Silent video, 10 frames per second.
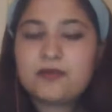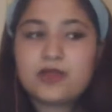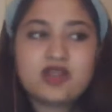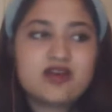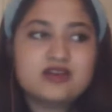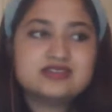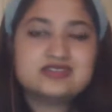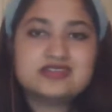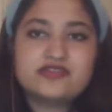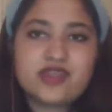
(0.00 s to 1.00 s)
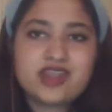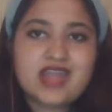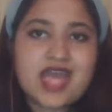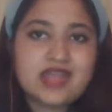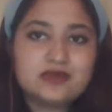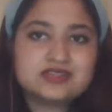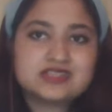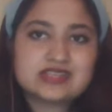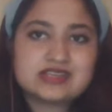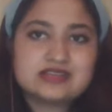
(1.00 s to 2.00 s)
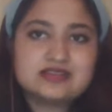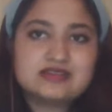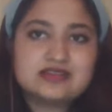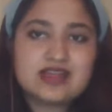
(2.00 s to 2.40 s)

because the train I was in